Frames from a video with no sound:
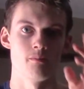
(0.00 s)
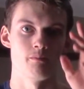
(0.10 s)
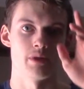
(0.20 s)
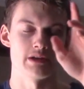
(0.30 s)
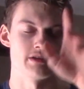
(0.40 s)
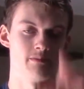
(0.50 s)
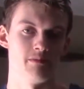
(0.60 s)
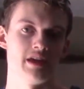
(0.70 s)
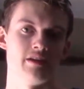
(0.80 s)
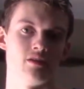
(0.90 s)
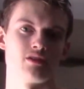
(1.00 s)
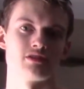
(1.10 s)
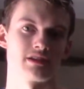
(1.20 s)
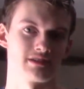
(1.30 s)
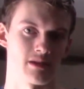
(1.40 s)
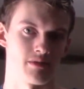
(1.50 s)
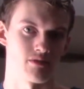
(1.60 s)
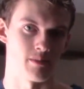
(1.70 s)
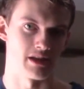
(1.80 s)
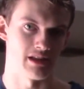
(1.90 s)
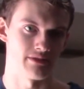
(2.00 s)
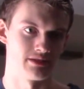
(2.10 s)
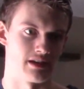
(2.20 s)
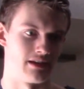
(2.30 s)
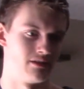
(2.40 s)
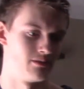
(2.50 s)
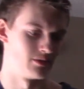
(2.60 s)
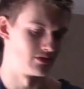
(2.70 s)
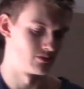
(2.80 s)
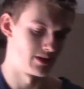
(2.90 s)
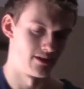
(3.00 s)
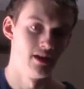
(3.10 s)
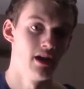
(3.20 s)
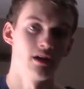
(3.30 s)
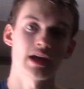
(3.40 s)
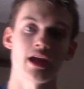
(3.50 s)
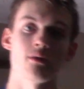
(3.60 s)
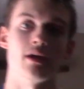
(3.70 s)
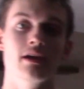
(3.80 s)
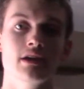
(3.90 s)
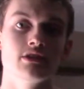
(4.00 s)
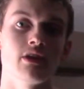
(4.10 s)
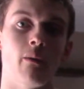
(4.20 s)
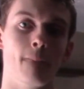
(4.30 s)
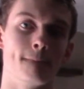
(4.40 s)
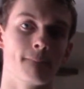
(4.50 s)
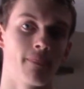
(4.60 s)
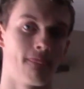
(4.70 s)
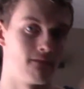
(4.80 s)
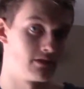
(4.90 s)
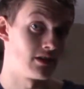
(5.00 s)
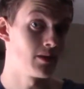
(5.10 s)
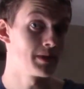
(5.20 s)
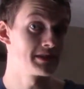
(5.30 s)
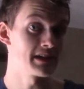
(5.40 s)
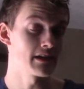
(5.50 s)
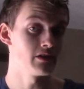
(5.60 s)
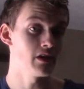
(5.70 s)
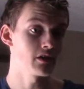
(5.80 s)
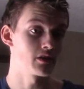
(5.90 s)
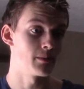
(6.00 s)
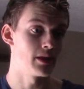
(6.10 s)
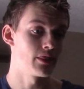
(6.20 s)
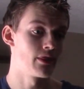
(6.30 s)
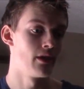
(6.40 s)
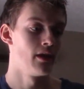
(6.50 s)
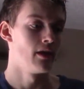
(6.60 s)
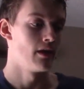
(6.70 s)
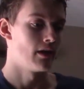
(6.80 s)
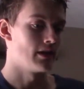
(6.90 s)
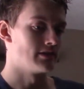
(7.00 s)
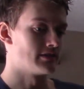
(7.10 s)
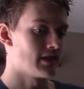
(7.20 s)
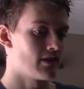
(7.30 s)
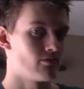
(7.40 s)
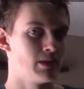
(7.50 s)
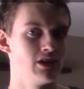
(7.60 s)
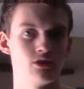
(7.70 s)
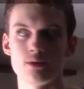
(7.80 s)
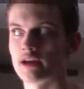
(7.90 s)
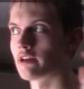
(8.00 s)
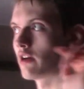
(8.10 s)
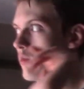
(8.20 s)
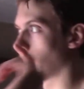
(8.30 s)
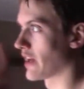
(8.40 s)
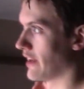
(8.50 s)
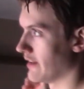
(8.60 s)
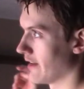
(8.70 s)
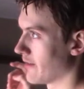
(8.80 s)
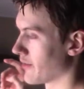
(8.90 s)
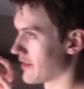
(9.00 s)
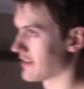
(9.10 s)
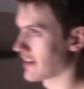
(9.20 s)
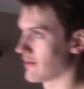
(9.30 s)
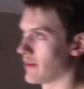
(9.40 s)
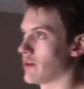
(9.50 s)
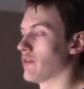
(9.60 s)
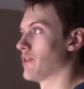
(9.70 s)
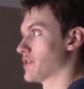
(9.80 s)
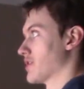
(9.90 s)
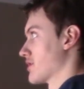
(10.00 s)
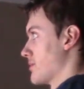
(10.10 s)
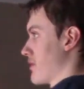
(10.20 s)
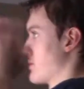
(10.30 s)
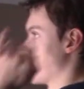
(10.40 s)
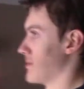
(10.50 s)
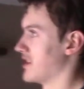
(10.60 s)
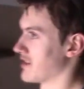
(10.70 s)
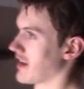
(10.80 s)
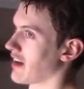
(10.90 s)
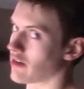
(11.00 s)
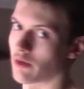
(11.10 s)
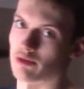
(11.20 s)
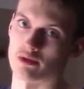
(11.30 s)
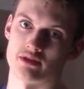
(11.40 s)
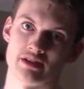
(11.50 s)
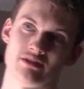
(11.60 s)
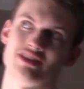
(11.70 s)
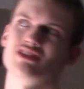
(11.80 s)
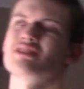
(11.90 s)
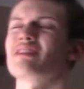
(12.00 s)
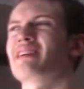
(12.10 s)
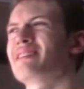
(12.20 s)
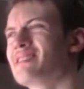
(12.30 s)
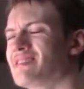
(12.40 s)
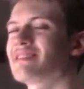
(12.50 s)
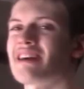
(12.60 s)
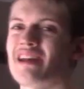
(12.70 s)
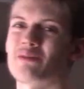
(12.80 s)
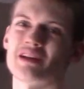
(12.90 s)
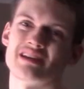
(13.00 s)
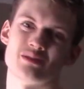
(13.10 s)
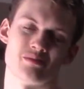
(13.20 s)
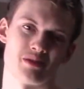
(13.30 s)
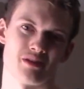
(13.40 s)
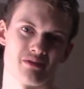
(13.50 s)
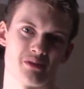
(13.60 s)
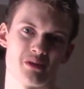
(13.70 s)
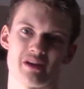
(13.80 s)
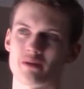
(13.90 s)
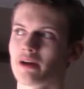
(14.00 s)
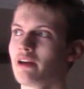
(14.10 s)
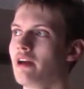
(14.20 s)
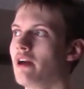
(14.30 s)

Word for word: but to me it looks like it's coming from my left side which is weird okay anyway so I celebrate second doctor month instead of me doing what I did for the second video first doctor month which was me just kind of going through all the DVDs since it's kind of what I do in part 4 anyway